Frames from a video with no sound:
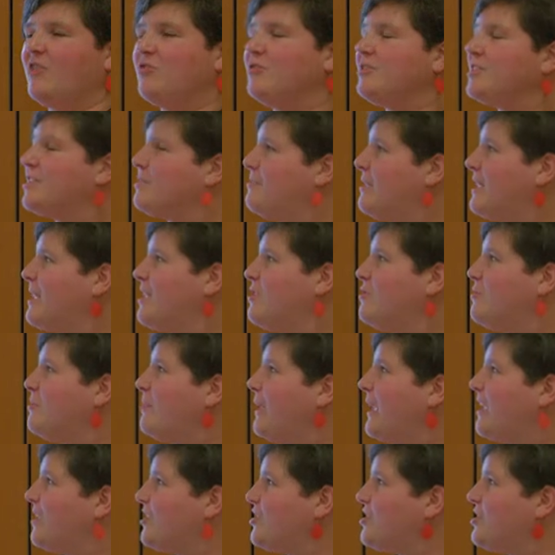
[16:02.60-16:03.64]
Also making your
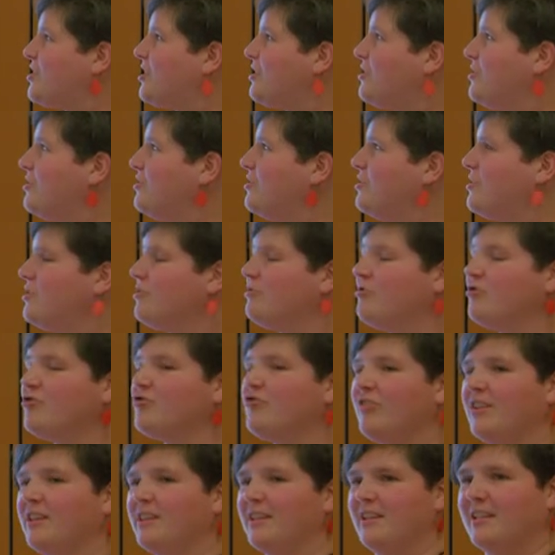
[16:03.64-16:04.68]
pitch, you know, you can
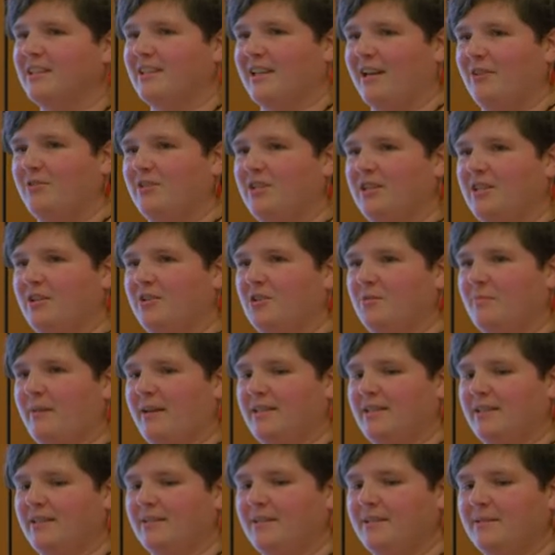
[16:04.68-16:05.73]
try things out in those
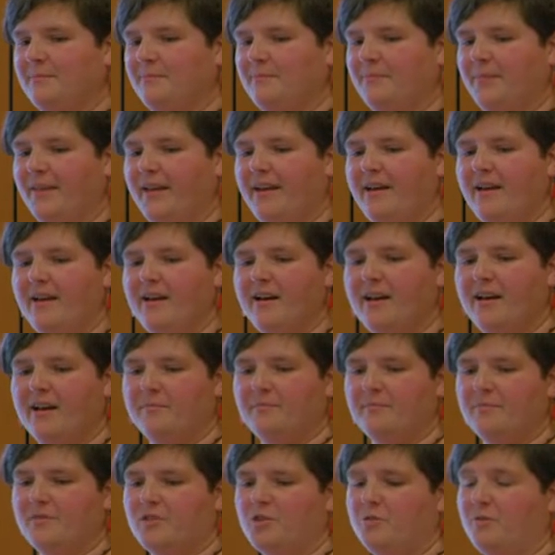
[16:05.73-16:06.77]
spaces.
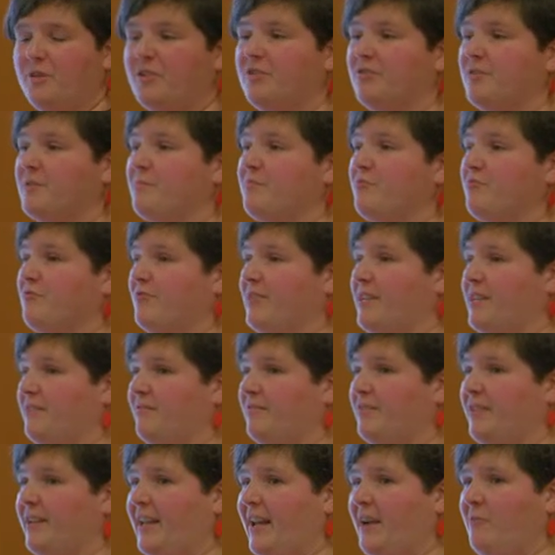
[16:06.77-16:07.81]
Twitter is
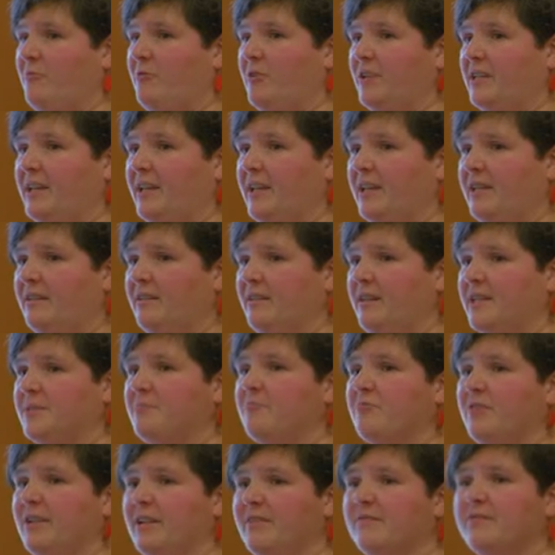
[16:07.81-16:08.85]
brilliant for networking. It's
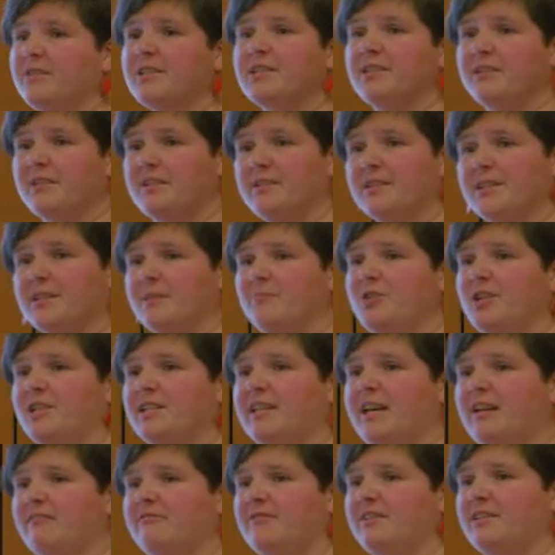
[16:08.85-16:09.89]
brilliant for certain
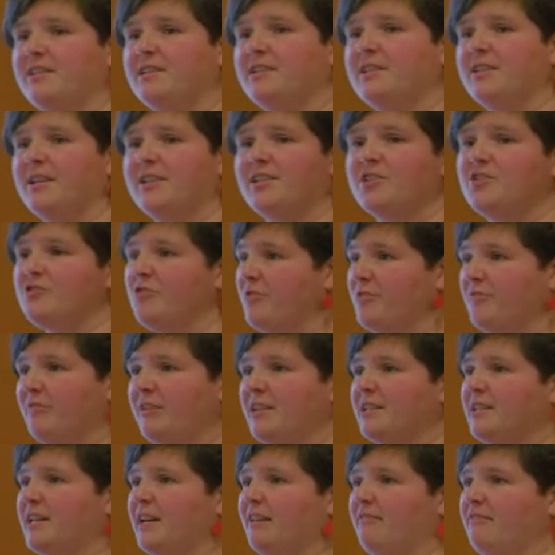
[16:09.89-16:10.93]
subject areas. It's not the
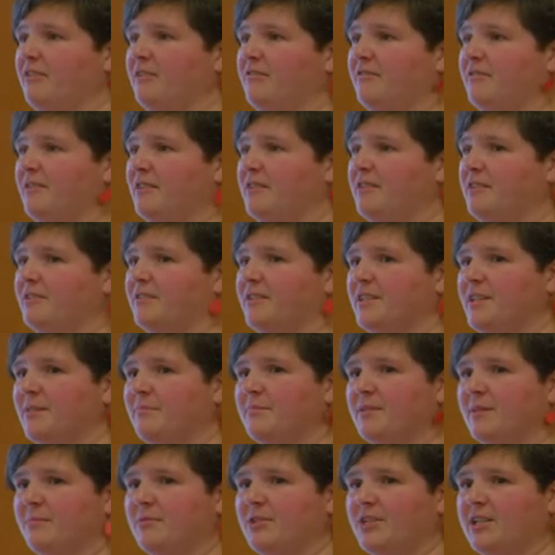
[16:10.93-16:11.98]
right area for
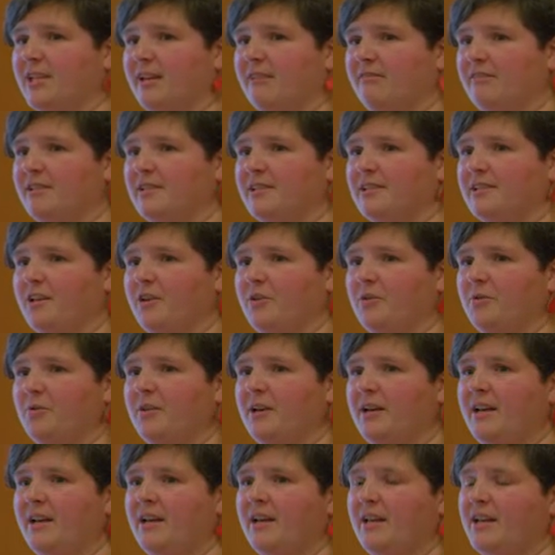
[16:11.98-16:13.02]
some subject areas. So,
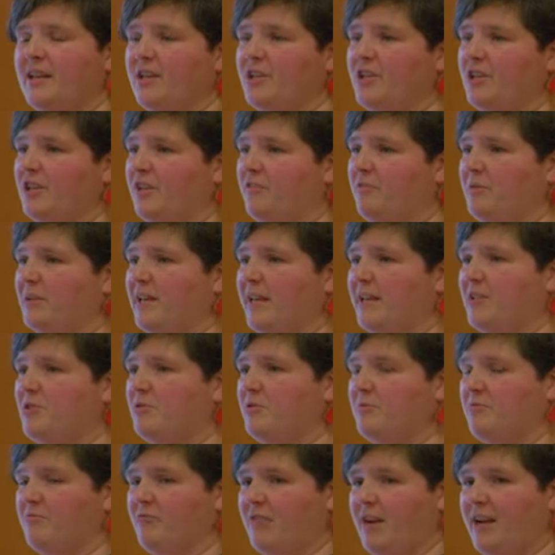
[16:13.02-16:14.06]
you know, if you want to get
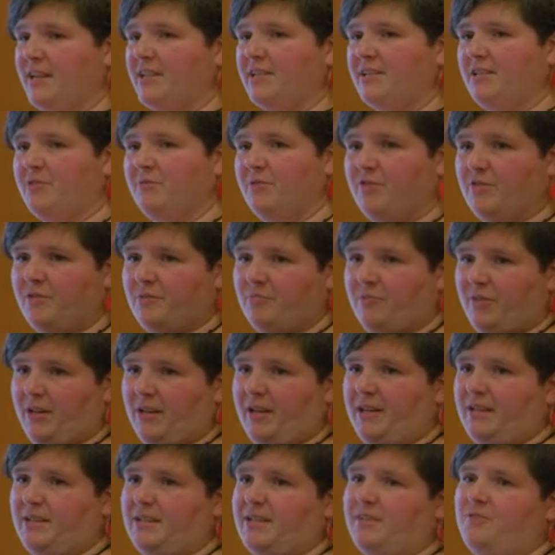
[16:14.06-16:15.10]
into the press, Twitter is
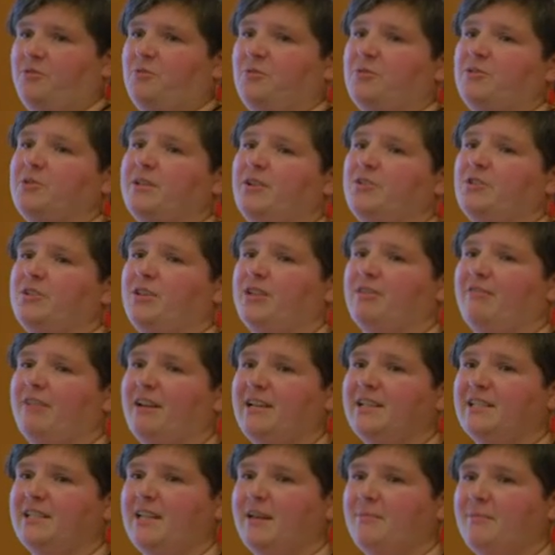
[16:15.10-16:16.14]
brilliant. If you want to go to other
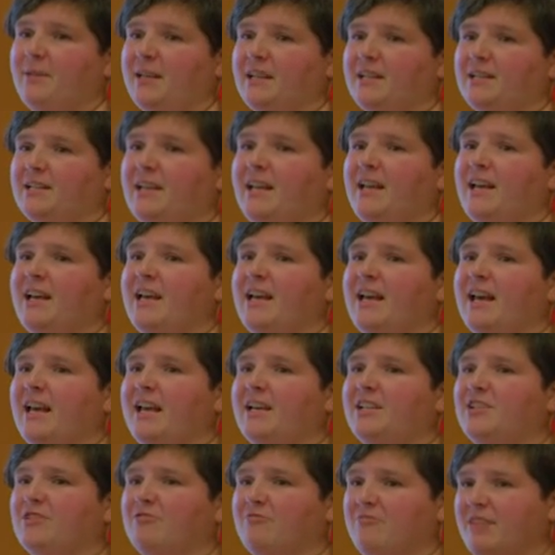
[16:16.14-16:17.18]
academics,
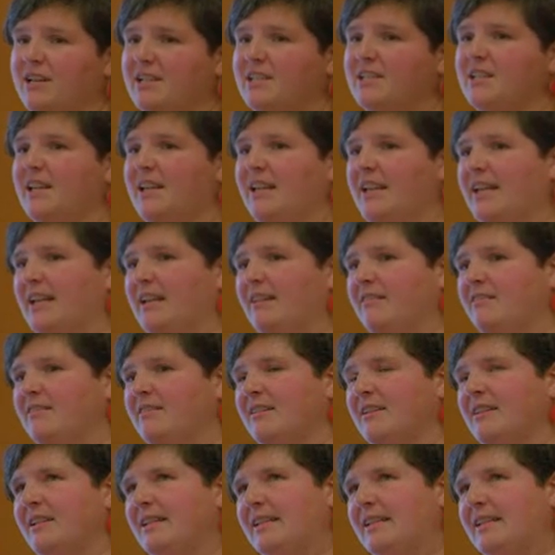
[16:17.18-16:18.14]
it's great in